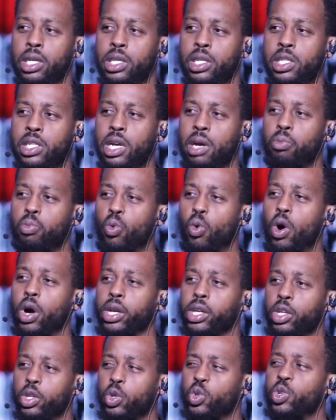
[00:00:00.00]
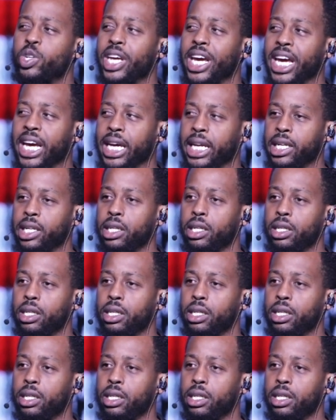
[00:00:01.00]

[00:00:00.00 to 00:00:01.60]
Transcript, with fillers: Some want you dead.